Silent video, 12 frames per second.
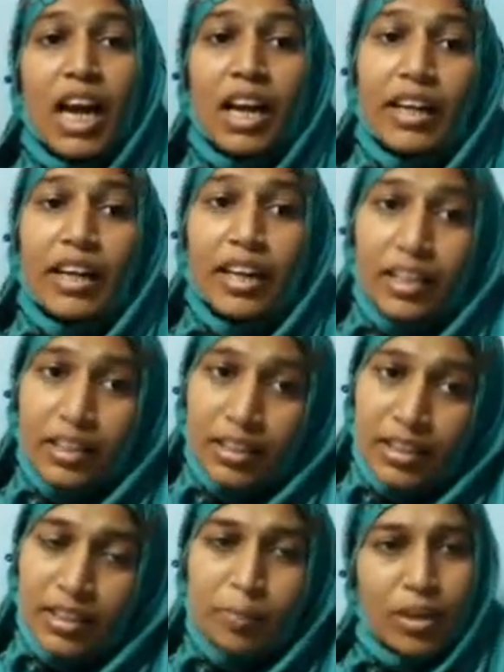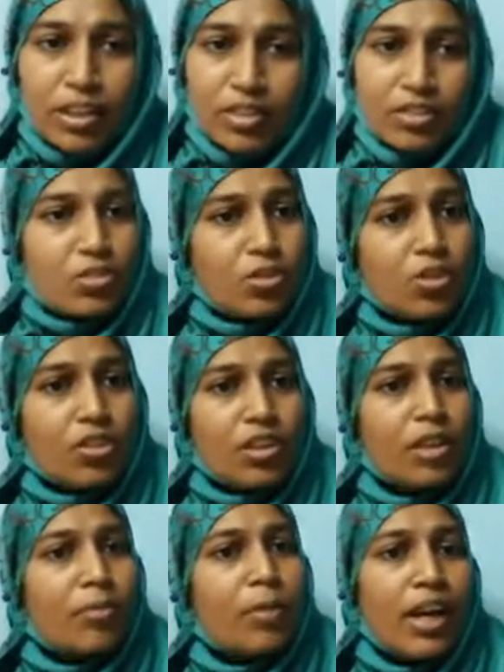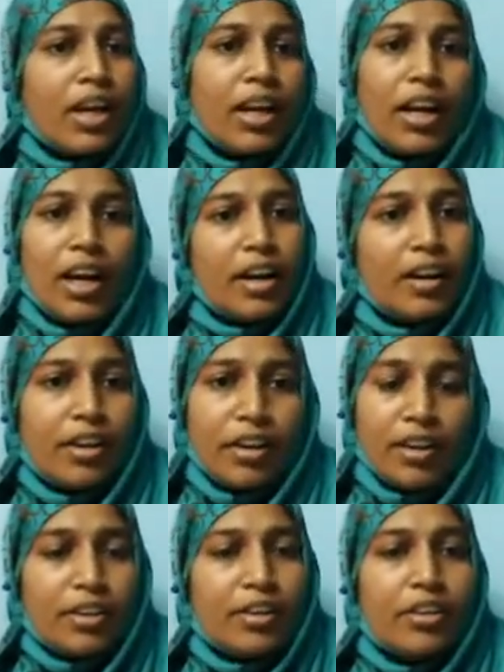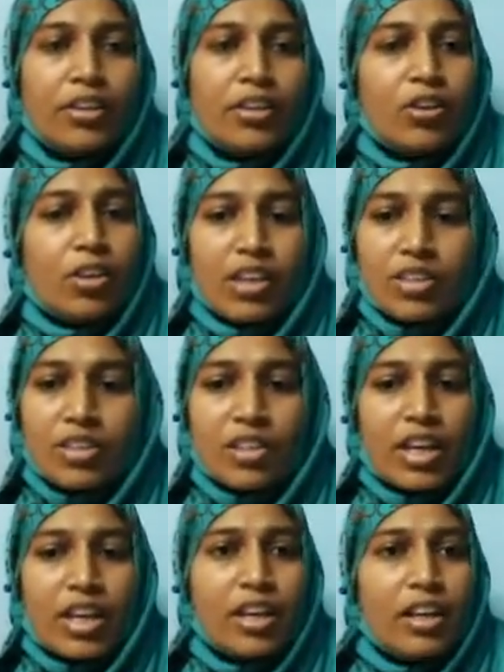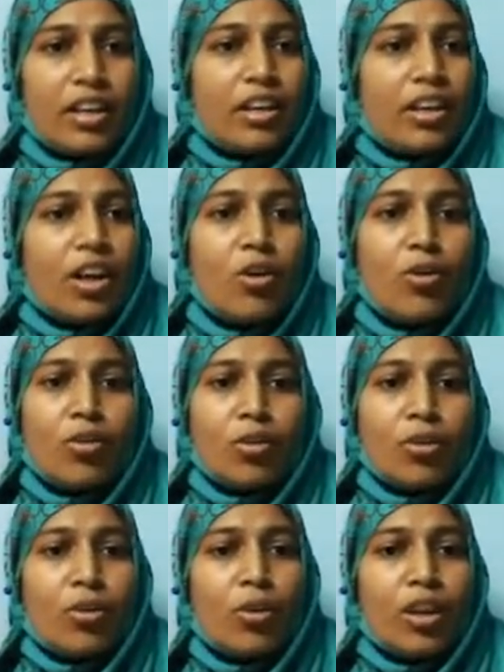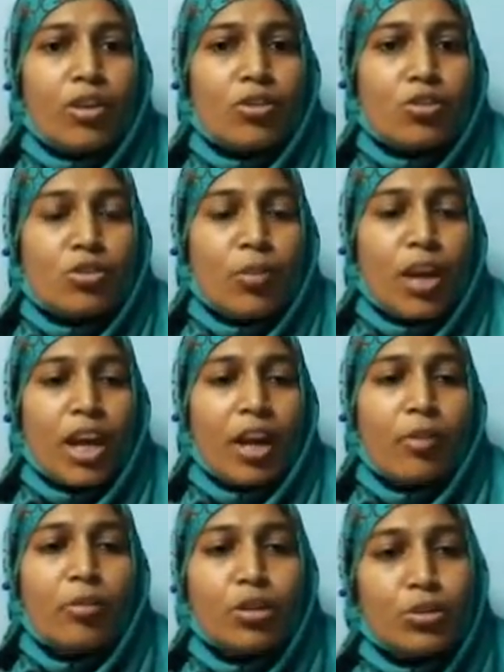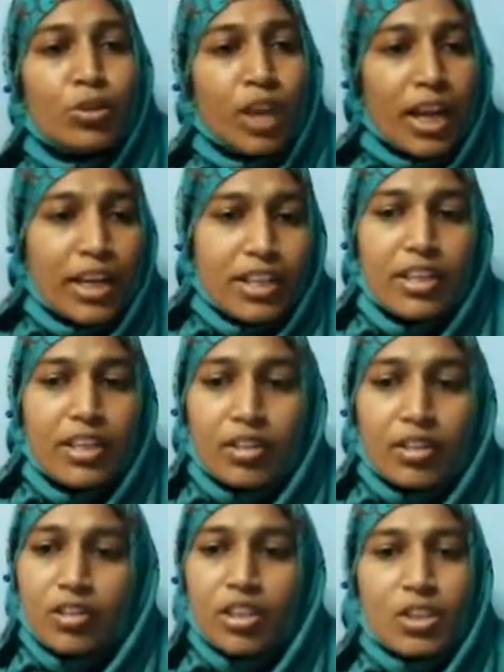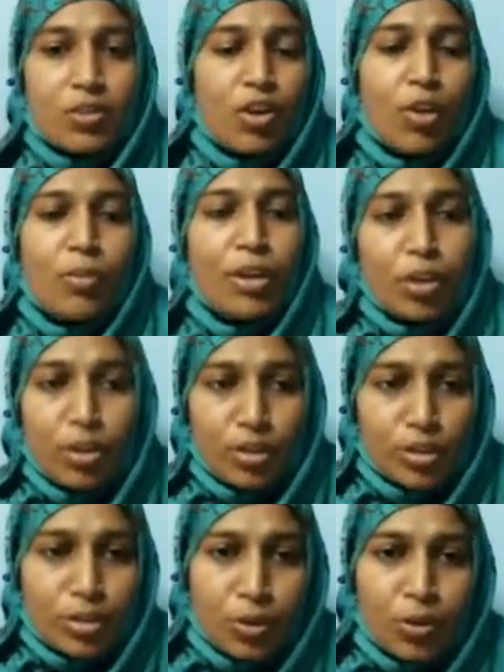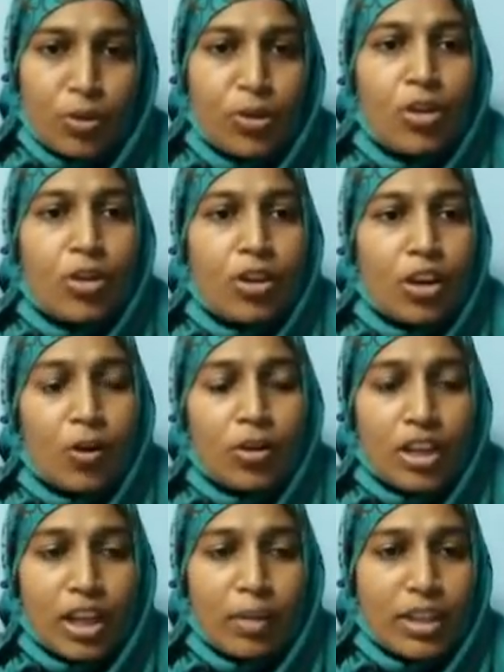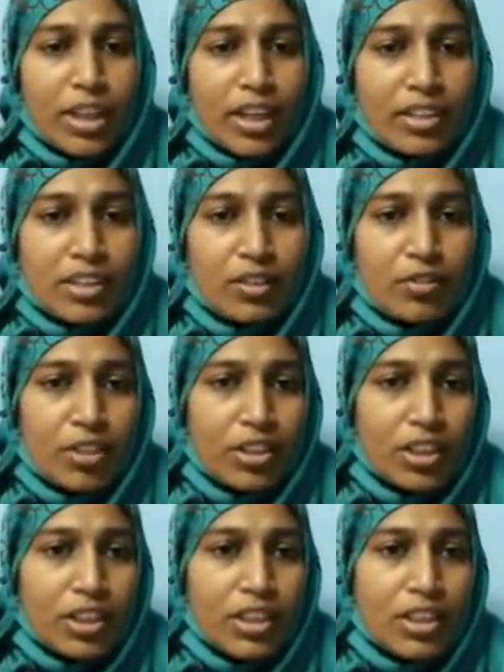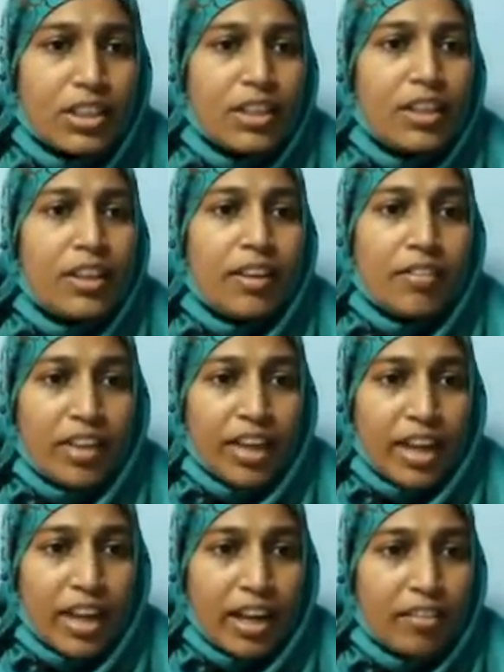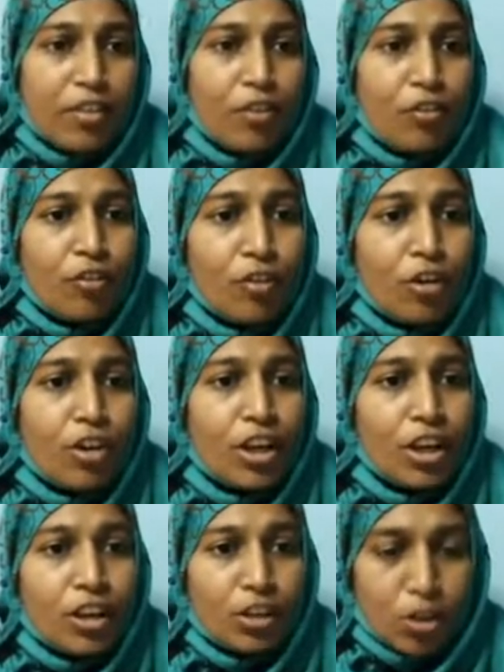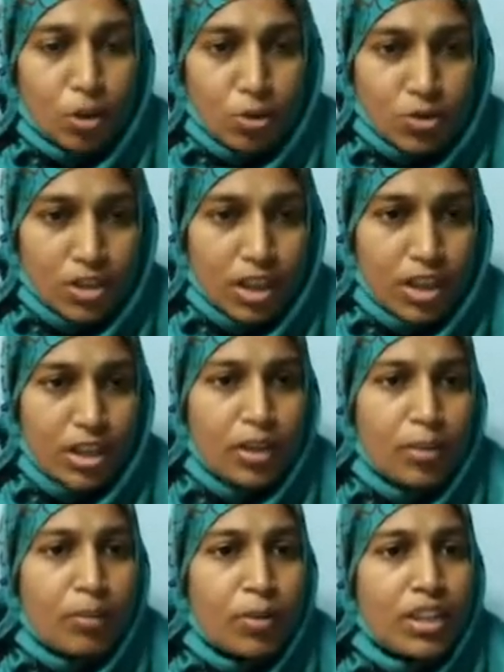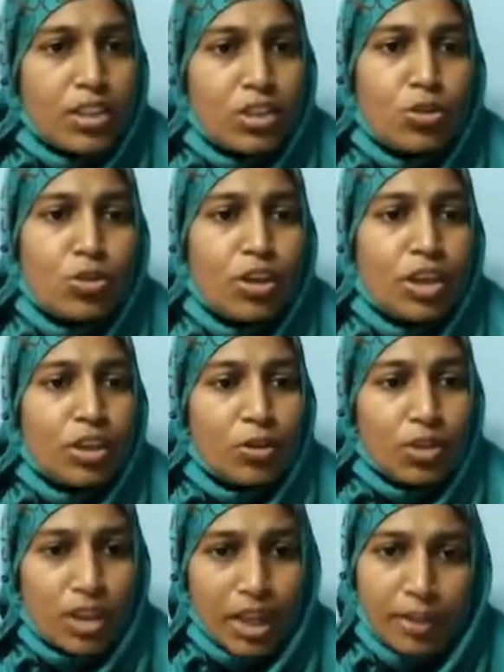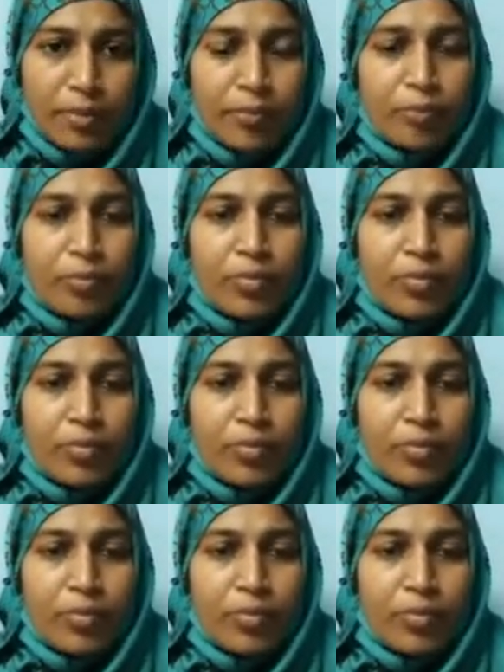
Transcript: 100th place. So 3 by 100. Okay, children. Now you should be able to write in reverse format also. Now tell me the answer for this. We have 4 into 1000 plus 2 into 10.